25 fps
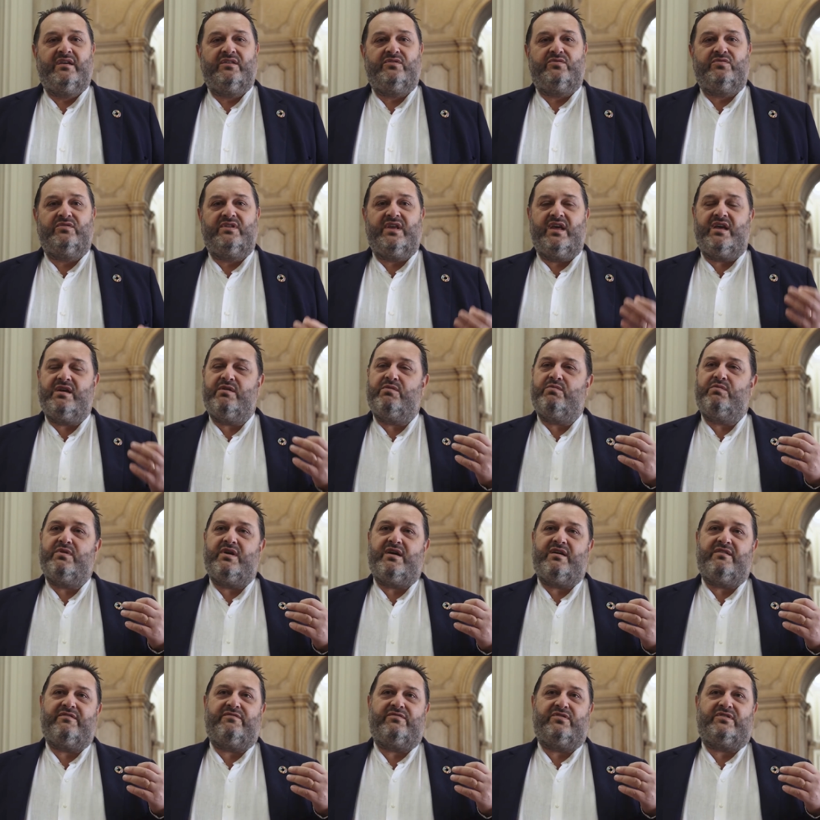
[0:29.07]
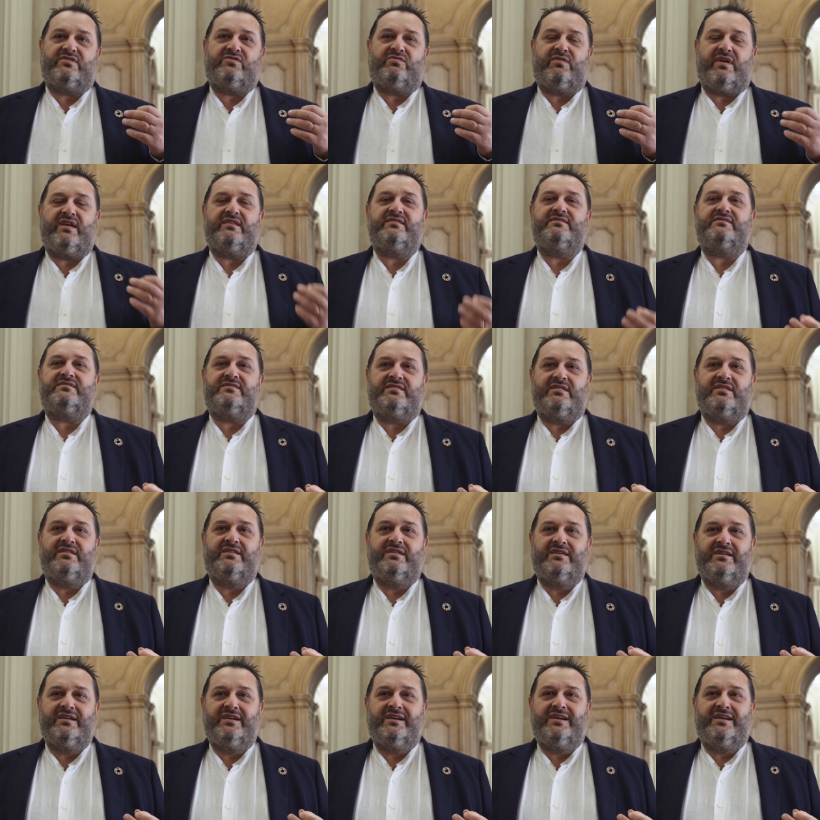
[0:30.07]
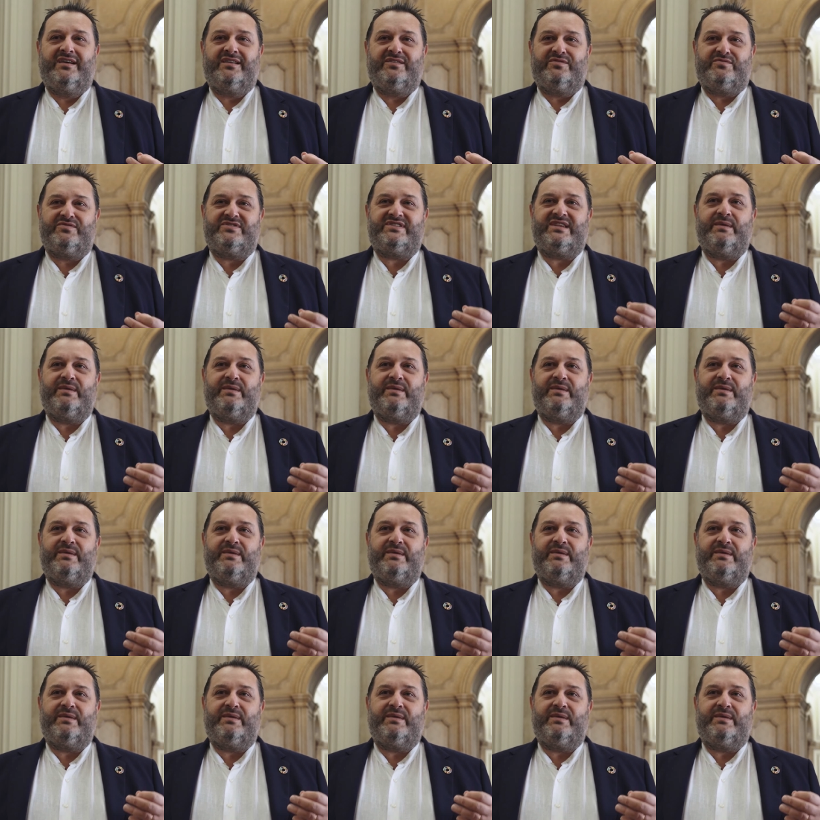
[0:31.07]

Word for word: Today we have a trend to